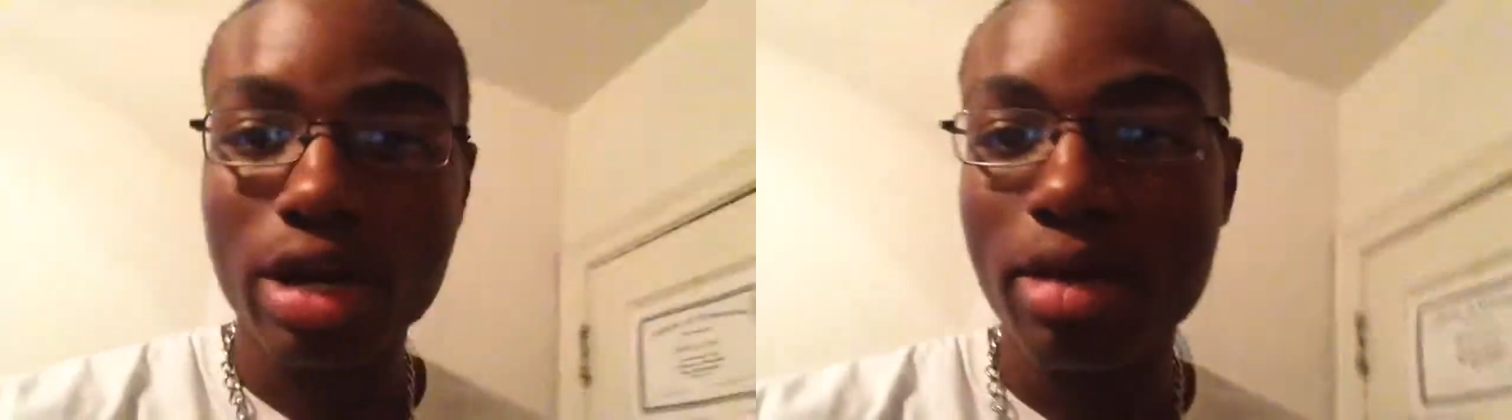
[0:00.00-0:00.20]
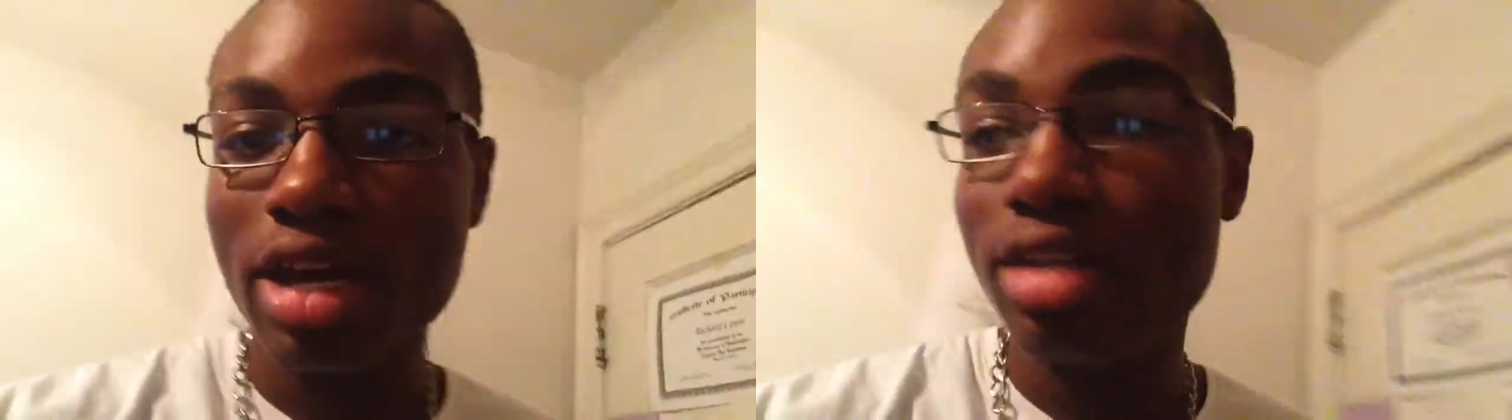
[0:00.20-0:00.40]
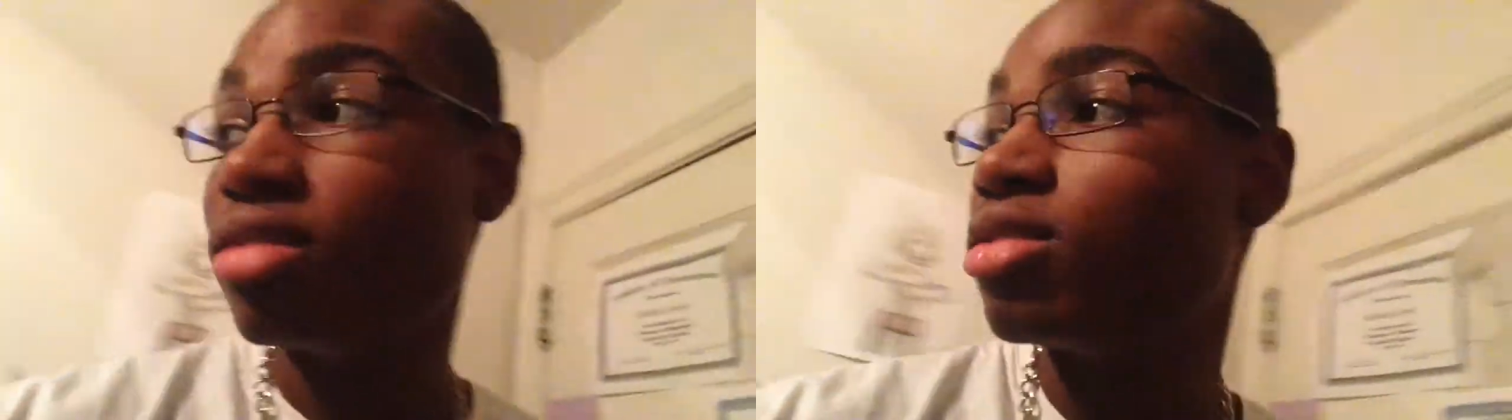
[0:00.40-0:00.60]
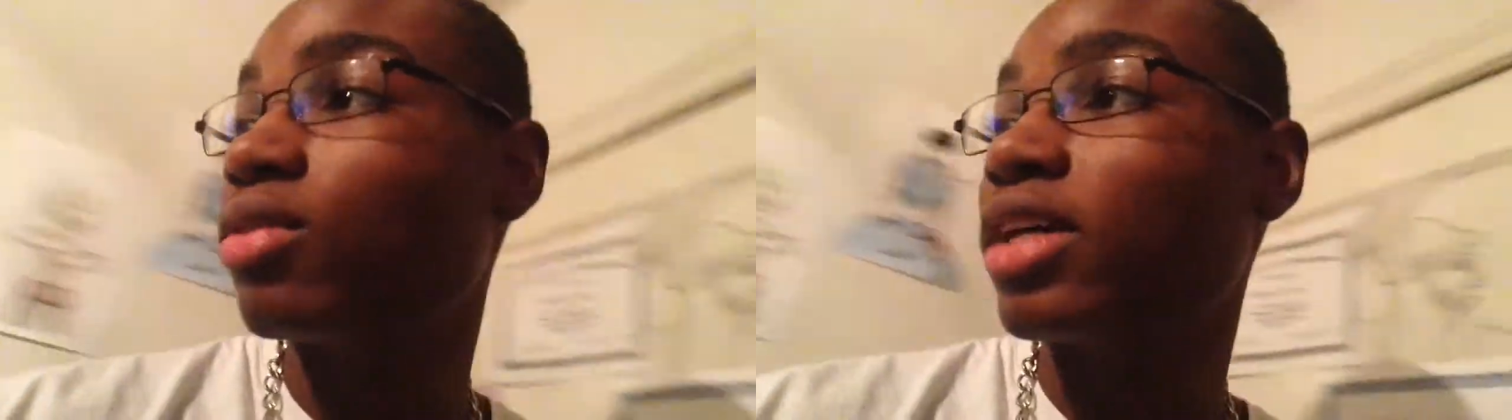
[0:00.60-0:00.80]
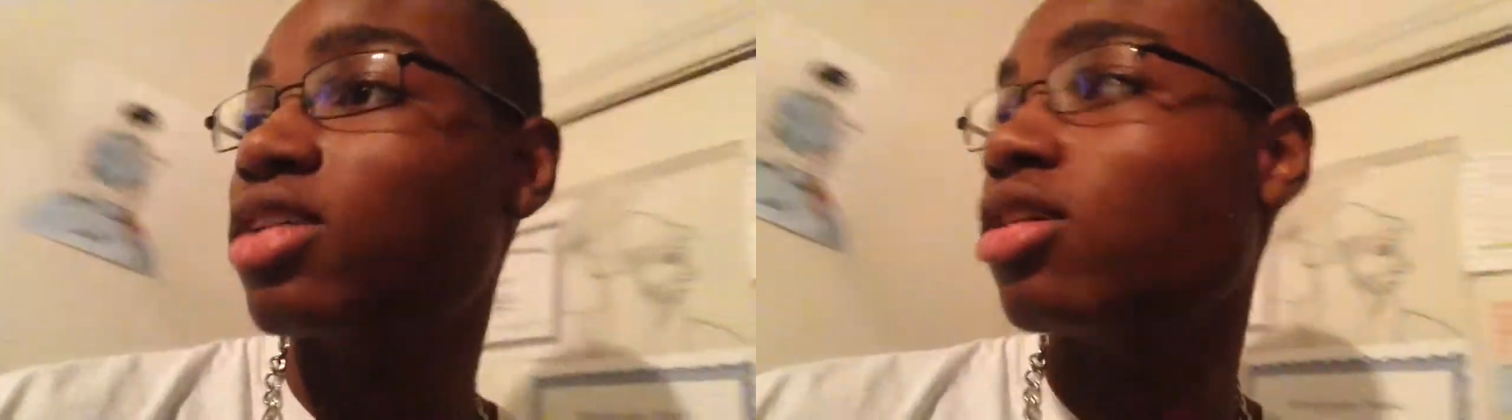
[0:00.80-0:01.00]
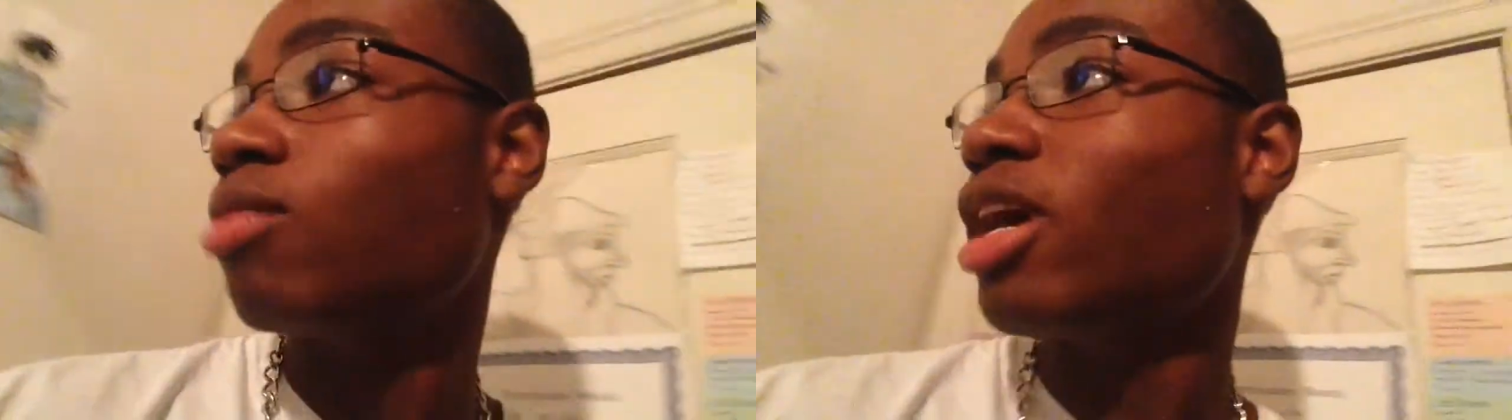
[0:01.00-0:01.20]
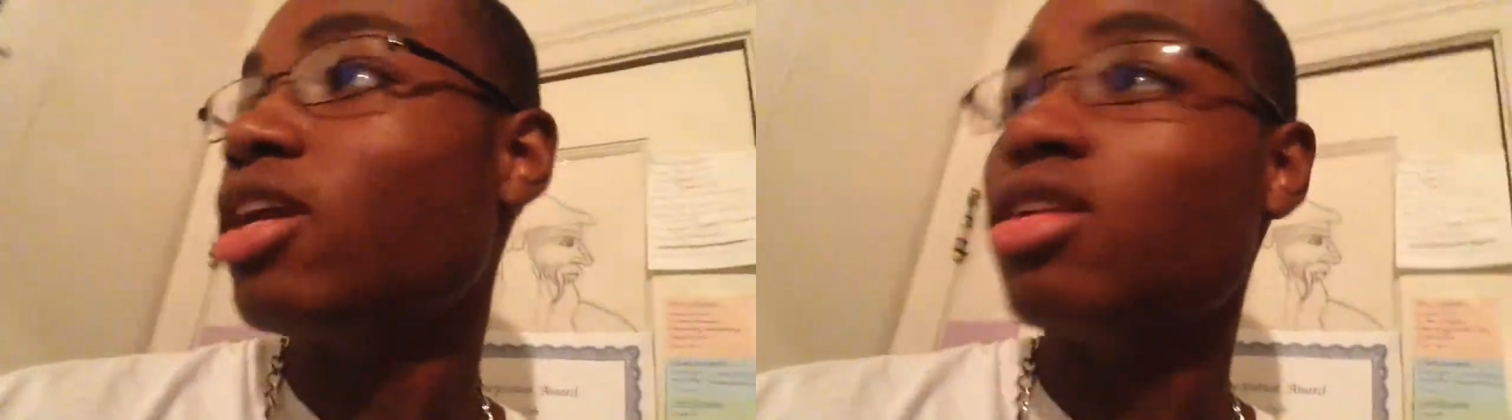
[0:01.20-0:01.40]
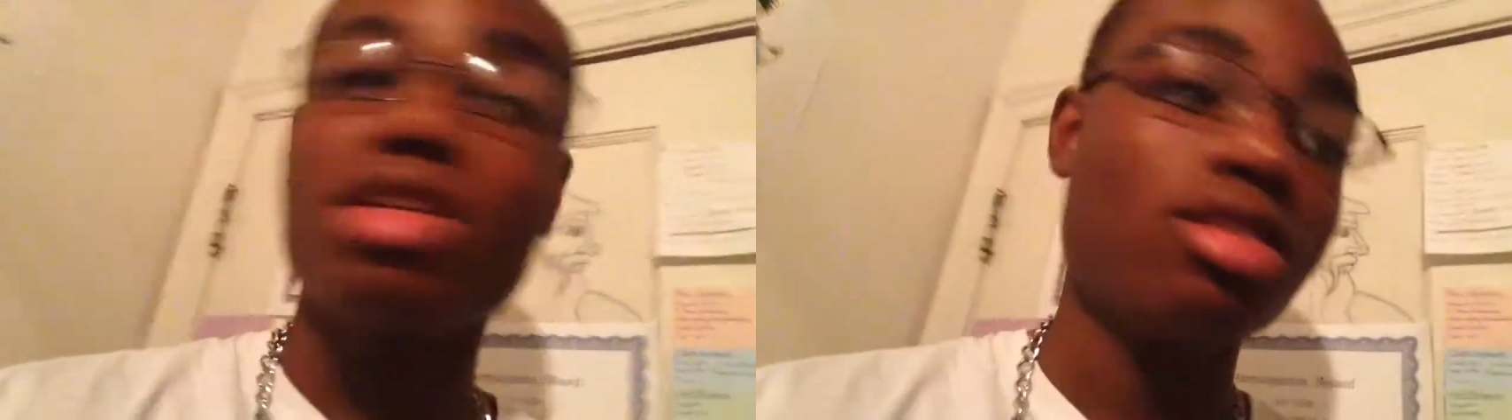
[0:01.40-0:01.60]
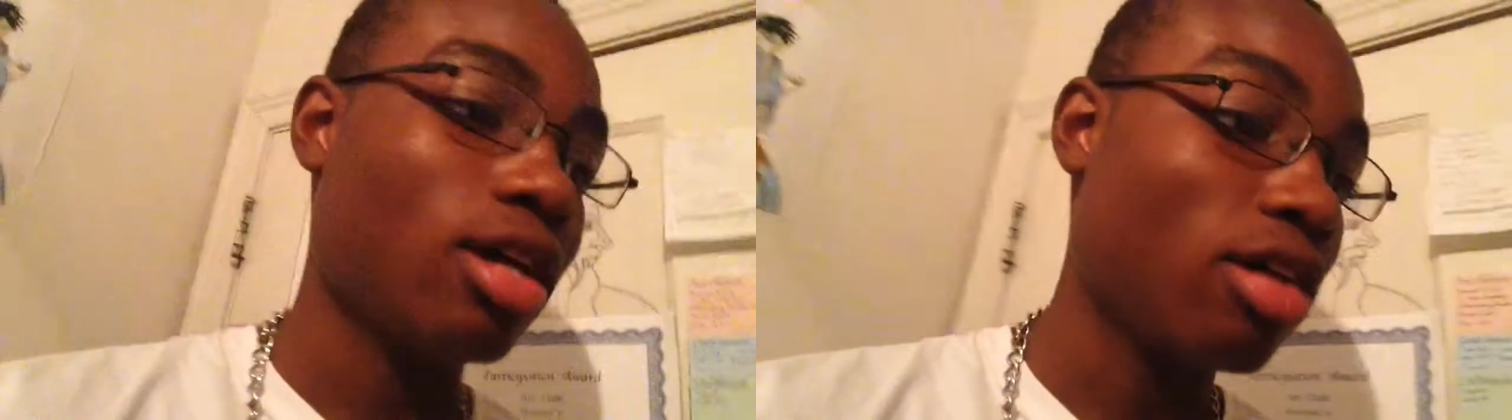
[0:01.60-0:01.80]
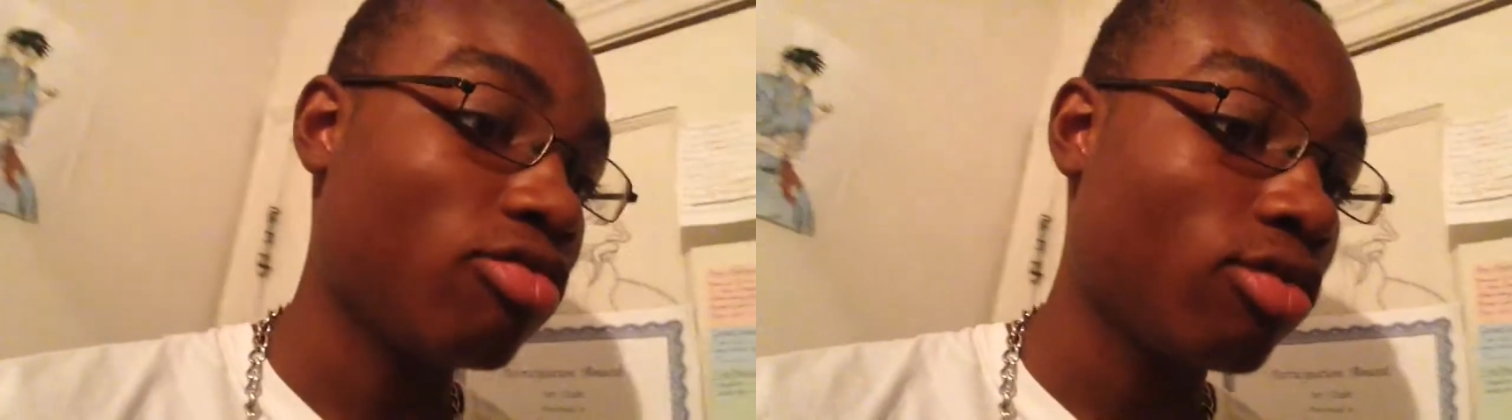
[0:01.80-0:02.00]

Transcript: paint so I can start painting this stuff.